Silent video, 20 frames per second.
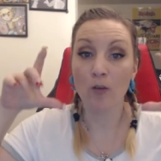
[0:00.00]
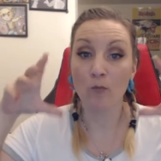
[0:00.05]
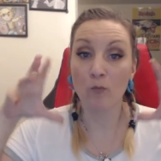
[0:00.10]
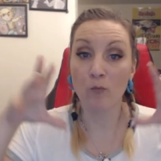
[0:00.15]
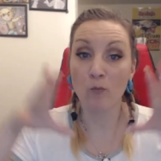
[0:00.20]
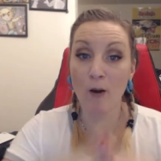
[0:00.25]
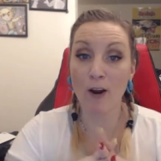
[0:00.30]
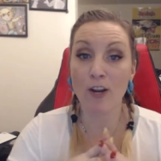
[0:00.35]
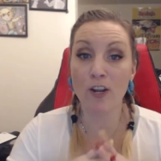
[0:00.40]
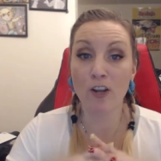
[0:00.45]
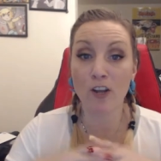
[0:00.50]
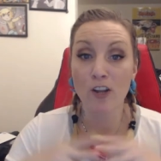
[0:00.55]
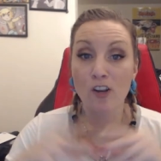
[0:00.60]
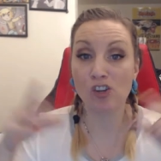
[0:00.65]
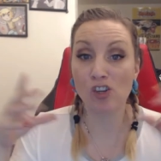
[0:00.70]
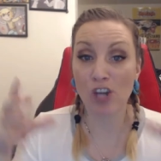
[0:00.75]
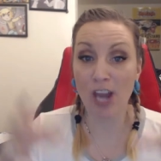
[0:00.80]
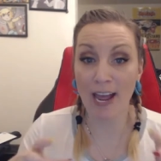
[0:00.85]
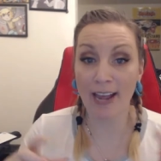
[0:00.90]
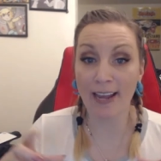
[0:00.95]
where you
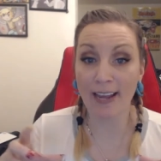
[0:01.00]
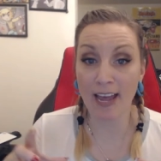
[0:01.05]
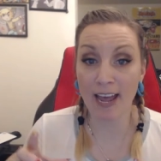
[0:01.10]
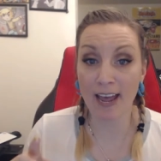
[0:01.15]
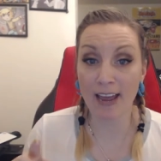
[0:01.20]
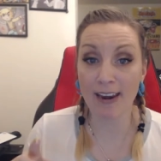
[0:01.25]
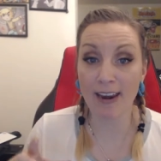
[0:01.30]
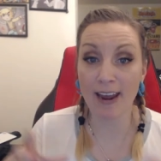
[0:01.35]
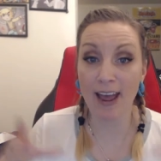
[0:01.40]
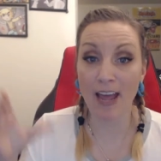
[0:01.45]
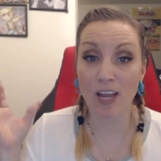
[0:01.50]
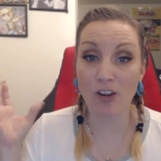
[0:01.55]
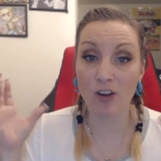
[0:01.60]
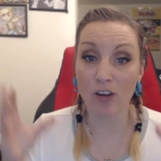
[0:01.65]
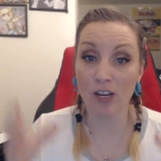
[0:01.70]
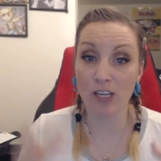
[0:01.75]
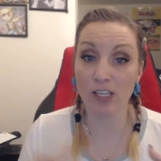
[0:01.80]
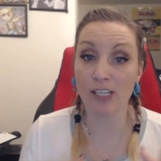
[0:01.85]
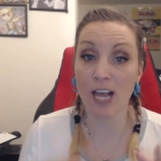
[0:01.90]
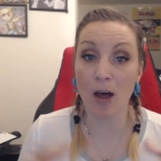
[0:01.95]
can check in and
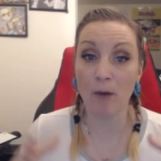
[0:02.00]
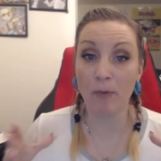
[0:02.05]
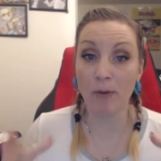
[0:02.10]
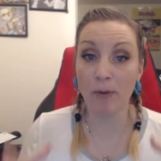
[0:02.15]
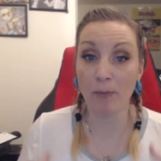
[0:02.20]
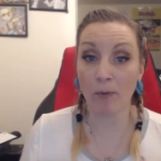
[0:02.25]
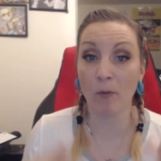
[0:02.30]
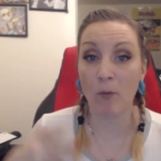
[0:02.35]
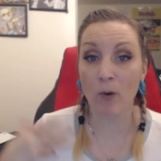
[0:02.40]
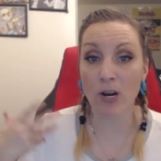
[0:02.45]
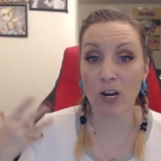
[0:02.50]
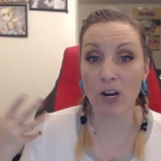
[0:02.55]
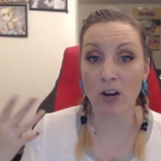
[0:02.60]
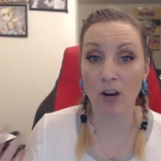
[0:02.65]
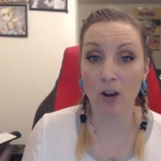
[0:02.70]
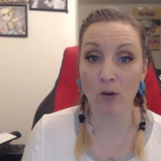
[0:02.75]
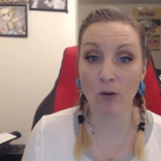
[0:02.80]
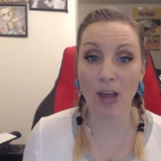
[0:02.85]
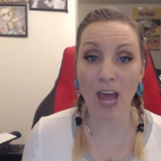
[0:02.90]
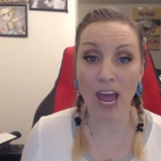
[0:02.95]
you can tell people where
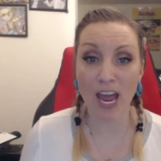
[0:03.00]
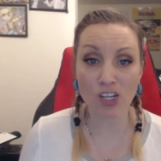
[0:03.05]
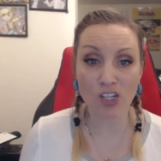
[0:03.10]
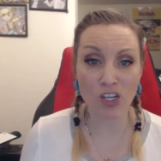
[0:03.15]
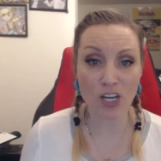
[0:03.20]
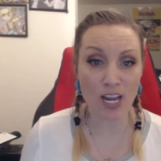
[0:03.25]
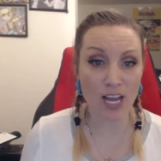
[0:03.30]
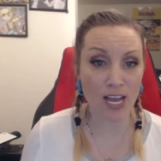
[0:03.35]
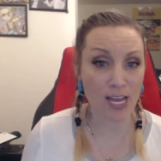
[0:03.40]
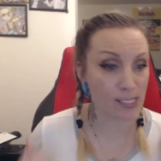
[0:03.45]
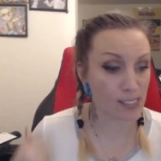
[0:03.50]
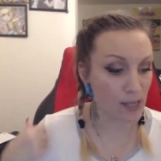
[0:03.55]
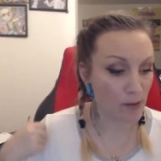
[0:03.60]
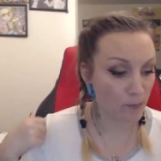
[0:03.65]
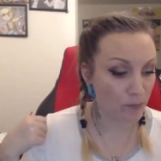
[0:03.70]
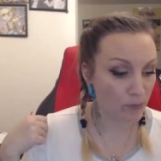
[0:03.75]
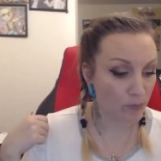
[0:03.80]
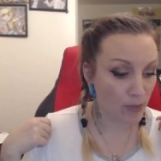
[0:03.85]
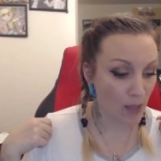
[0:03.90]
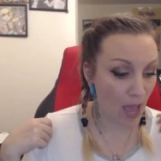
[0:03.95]
your location is
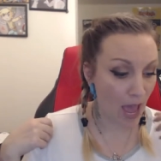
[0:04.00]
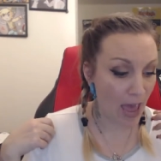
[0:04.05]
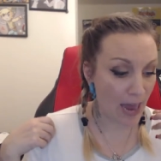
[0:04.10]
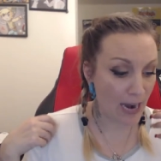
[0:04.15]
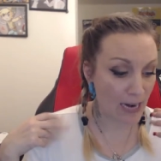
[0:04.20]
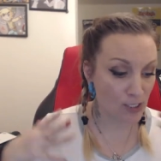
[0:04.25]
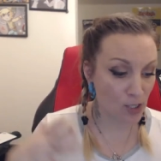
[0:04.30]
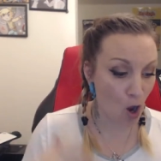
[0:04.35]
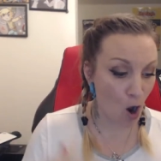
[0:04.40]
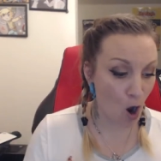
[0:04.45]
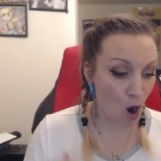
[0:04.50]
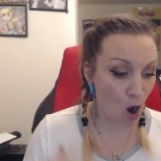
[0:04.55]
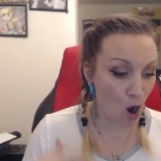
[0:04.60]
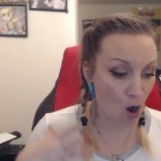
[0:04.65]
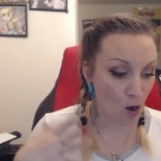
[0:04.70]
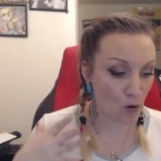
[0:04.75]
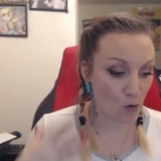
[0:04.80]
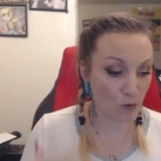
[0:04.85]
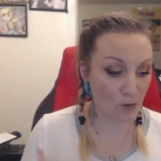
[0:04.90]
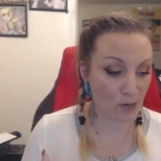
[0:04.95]
and it's
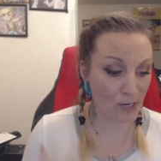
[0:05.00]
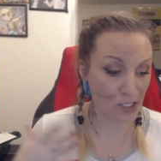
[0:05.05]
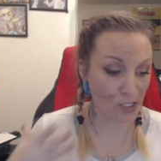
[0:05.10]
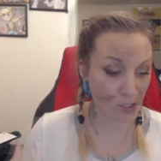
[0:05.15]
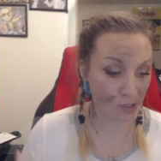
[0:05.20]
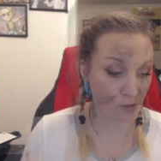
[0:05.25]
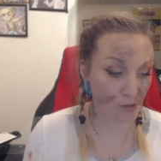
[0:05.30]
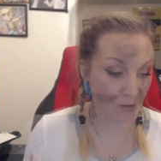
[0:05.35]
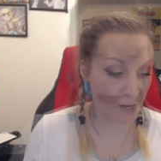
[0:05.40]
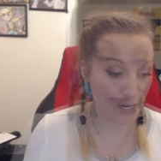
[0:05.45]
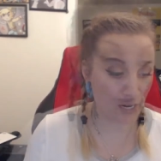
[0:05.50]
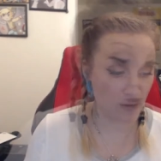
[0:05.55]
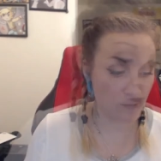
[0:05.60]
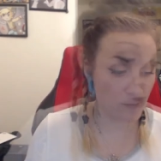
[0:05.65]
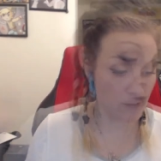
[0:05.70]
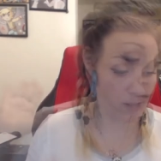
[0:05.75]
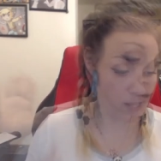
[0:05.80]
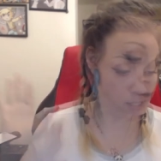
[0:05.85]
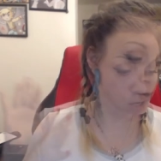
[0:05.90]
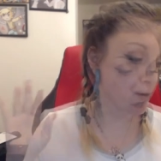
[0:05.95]
all on the screen.
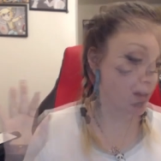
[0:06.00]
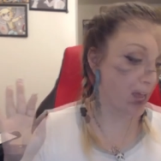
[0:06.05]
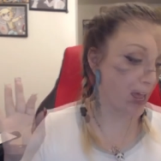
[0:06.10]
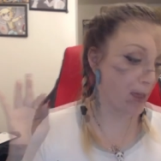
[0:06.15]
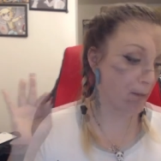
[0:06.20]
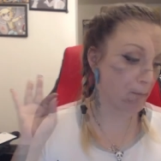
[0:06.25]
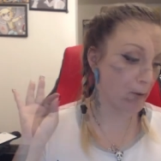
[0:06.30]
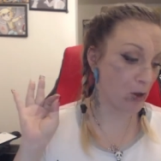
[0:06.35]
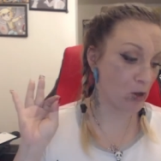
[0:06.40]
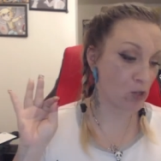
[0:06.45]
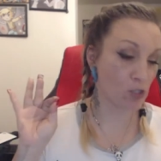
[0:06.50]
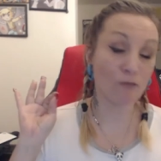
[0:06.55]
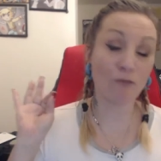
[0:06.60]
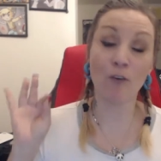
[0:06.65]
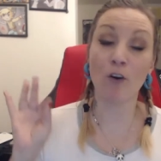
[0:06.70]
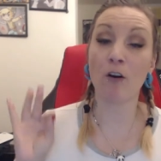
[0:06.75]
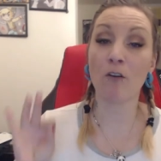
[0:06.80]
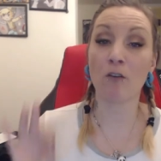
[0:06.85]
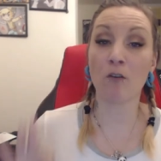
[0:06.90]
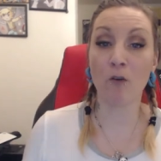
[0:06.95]
You can post
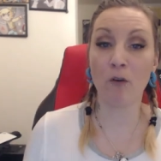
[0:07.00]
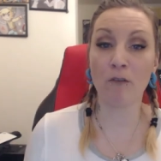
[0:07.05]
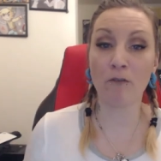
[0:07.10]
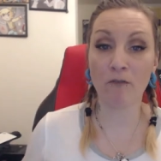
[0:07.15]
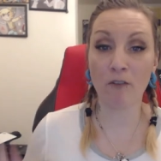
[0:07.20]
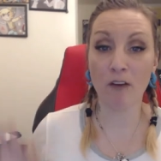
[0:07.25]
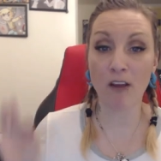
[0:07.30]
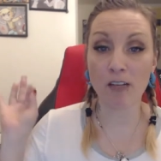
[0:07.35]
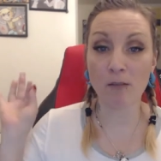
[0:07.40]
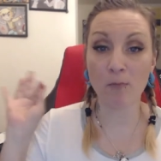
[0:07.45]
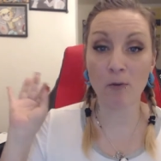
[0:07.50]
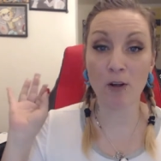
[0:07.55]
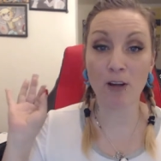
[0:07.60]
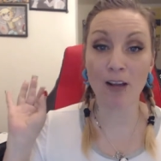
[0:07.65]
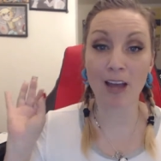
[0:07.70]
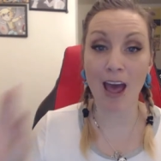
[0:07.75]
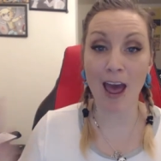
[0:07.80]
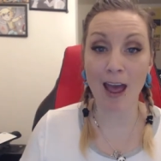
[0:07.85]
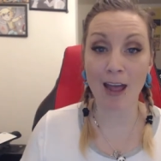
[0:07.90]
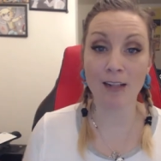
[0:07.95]
for on
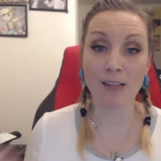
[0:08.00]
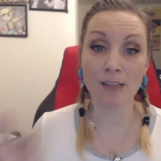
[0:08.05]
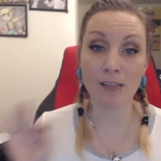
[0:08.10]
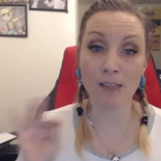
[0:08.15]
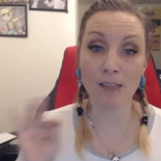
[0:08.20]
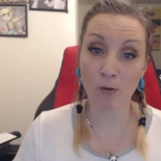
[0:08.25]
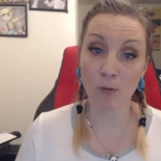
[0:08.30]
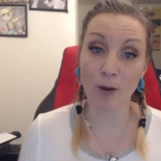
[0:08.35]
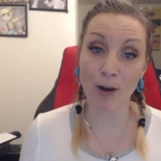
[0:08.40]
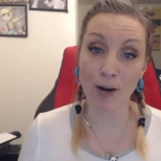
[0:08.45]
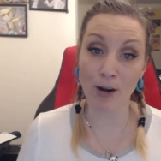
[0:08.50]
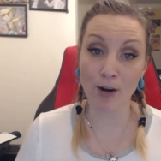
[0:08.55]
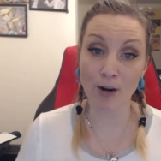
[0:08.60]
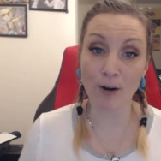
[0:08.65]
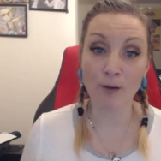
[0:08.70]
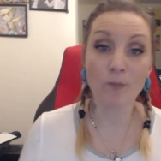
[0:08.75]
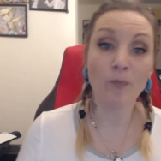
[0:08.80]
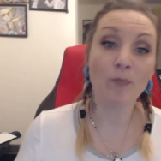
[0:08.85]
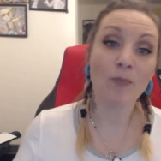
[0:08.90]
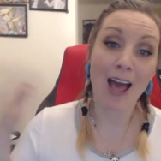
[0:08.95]
Facebook and
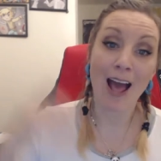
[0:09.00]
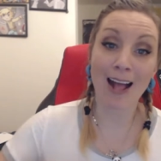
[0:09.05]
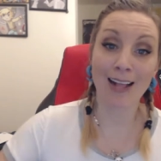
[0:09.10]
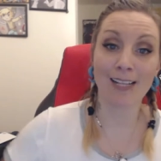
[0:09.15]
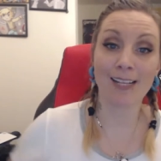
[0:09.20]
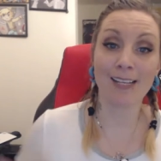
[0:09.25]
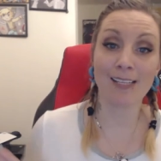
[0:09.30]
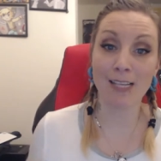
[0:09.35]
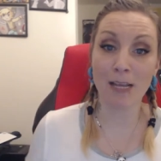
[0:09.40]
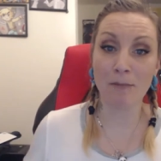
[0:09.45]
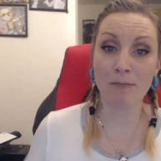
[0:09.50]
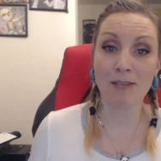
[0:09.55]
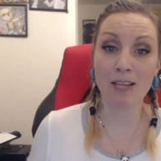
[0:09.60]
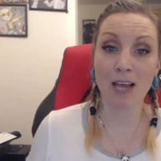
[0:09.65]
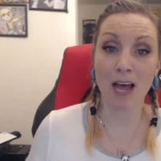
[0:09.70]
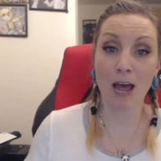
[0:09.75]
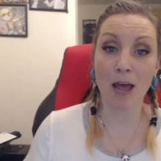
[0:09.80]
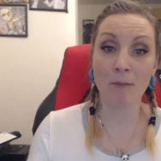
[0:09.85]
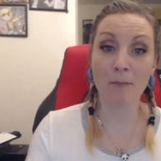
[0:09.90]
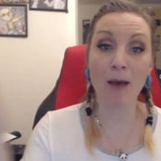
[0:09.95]
Twitter at the same
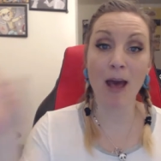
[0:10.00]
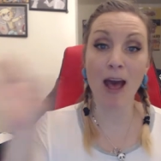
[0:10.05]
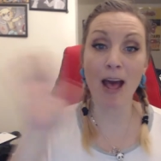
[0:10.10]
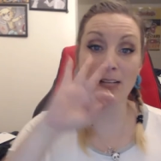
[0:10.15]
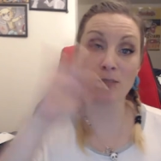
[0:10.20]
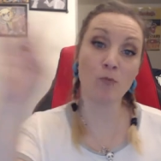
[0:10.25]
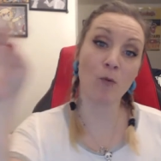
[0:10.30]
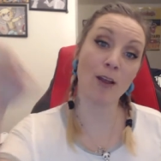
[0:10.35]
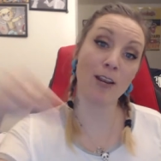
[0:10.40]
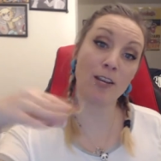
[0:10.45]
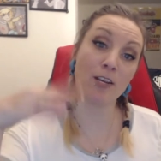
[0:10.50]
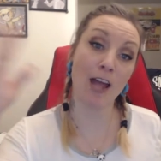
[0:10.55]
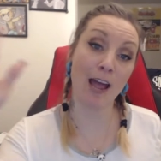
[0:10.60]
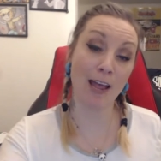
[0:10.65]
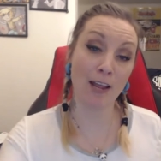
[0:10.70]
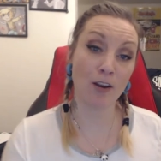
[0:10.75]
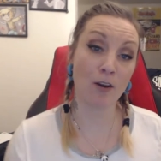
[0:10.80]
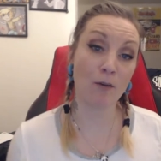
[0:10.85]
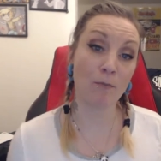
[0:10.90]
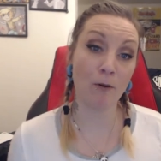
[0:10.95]
time as when
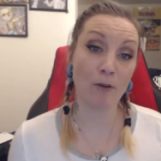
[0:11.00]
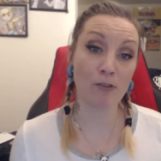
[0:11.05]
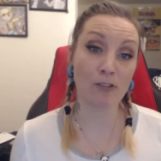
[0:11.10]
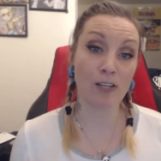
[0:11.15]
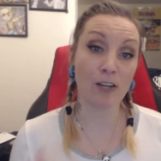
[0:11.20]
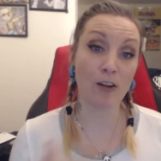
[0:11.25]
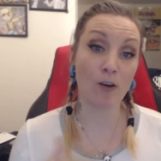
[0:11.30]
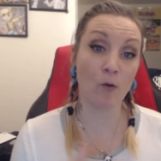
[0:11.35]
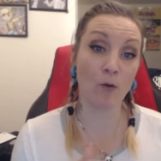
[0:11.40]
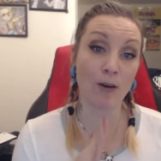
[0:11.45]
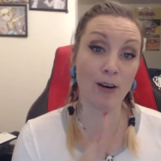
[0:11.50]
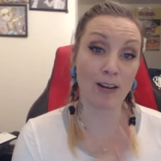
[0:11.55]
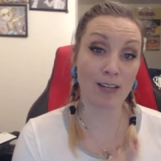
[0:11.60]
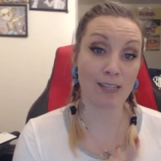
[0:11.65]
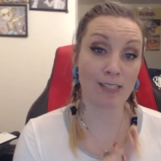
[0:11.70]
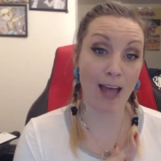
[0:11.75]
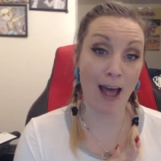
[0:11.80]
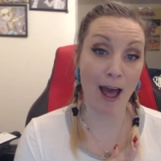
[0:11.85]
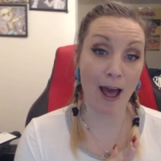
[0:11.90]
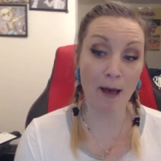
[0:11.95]
uh, you're posting on
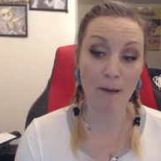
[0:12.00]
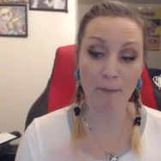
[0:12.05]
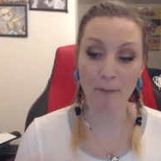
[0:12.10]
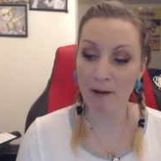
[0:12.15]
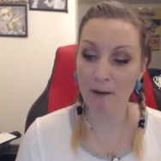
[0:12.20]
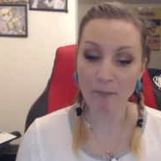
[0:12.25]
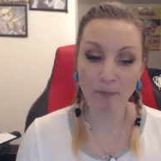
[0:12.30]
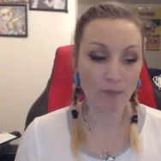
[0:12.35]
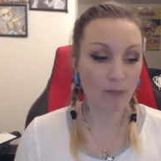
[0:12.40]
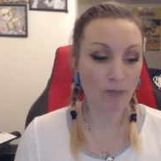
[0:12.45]
this app